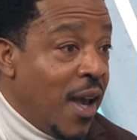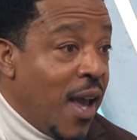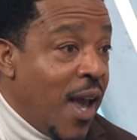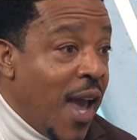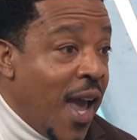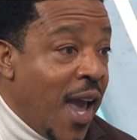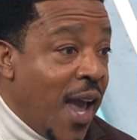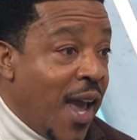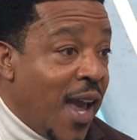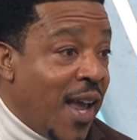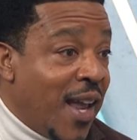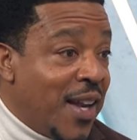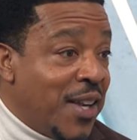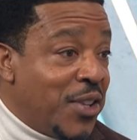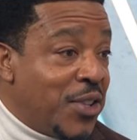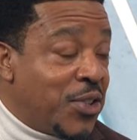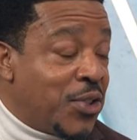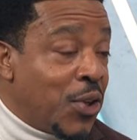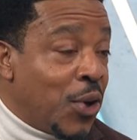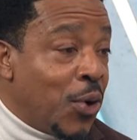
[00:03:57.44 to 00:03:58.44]

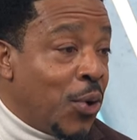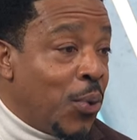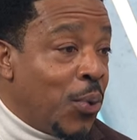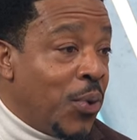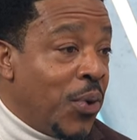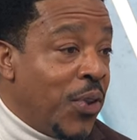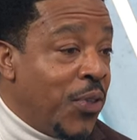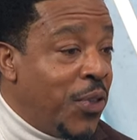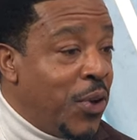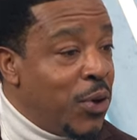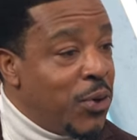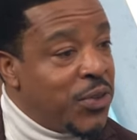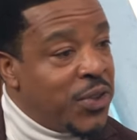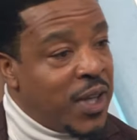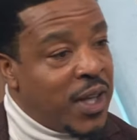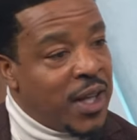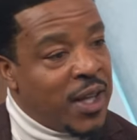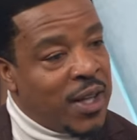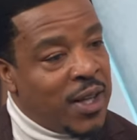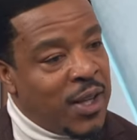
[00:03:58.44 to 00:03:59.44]
And so there's
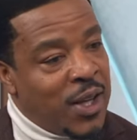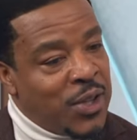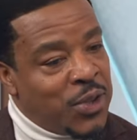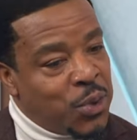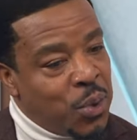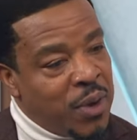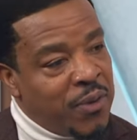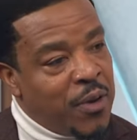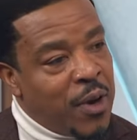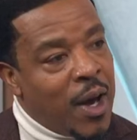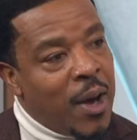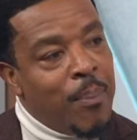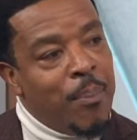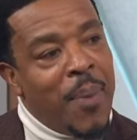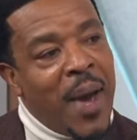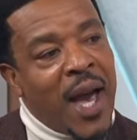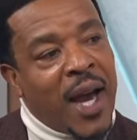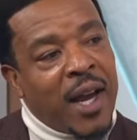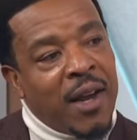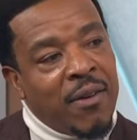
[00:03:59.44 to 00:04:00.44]
a, a sort of a, a,
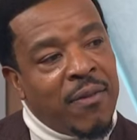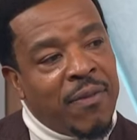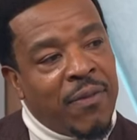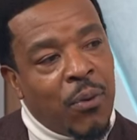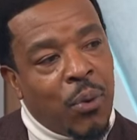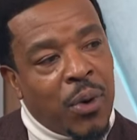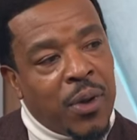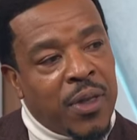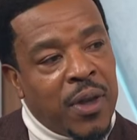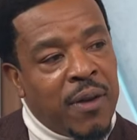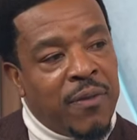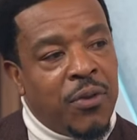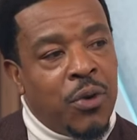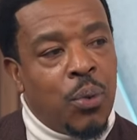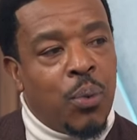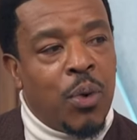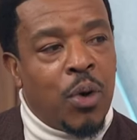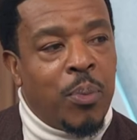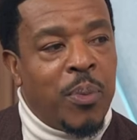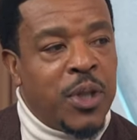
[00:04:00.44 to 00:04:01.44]
back and forth, if you
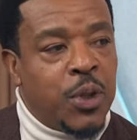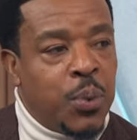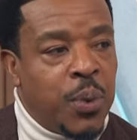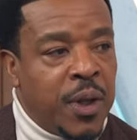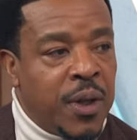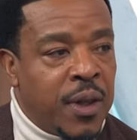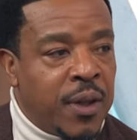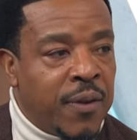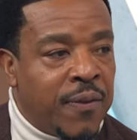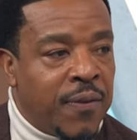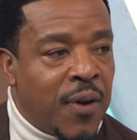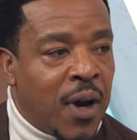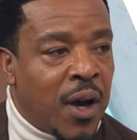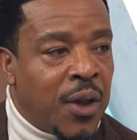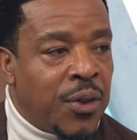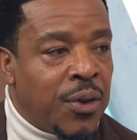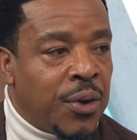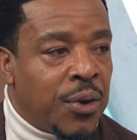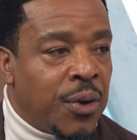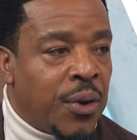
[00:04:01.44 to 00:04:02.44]
will, between the
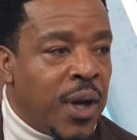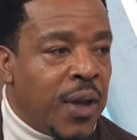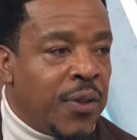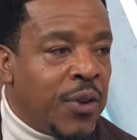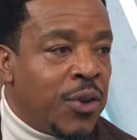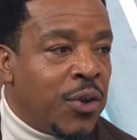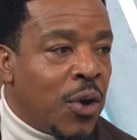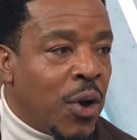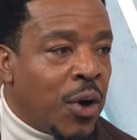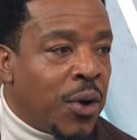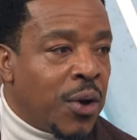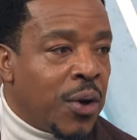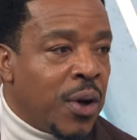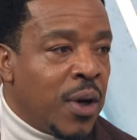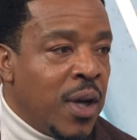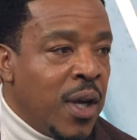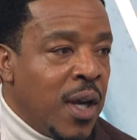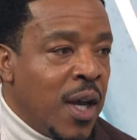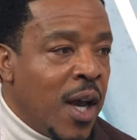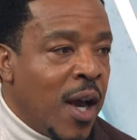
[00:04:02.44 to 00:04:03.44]
father and the daughter
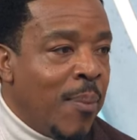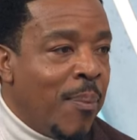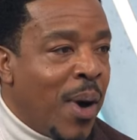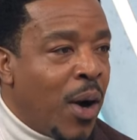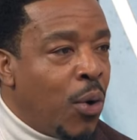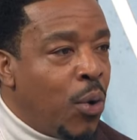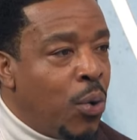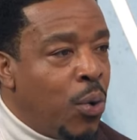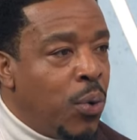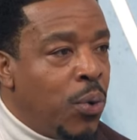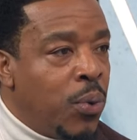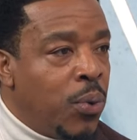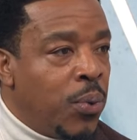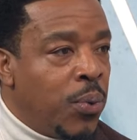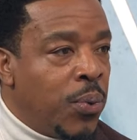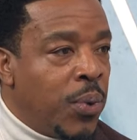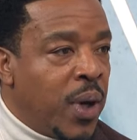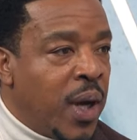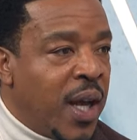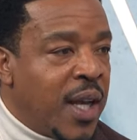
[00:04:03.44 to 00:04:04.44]
about
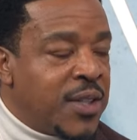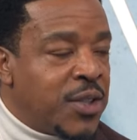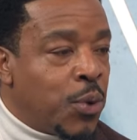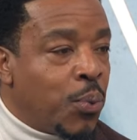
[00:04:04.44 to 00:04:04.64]
who has the